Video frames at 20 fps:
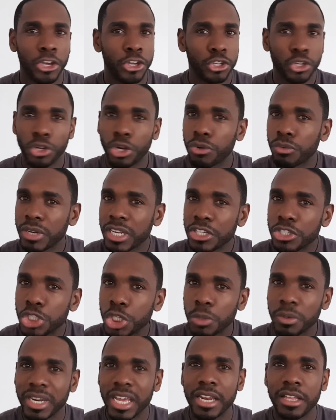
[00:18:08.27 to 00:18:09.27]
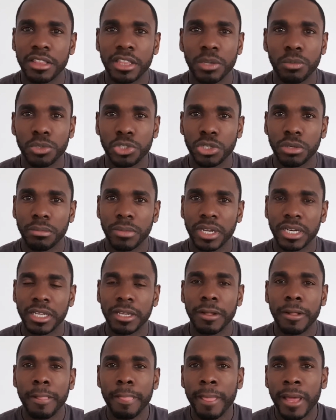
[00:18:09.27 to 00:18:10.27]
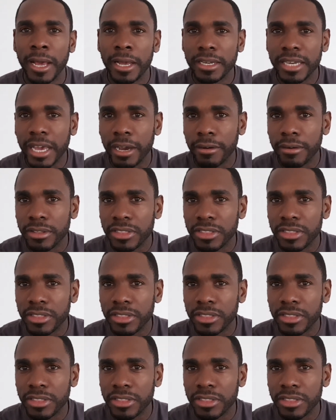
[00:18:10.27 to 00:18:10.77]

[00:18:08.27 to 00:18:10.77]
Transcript: You're not really doing anything with your money. Now,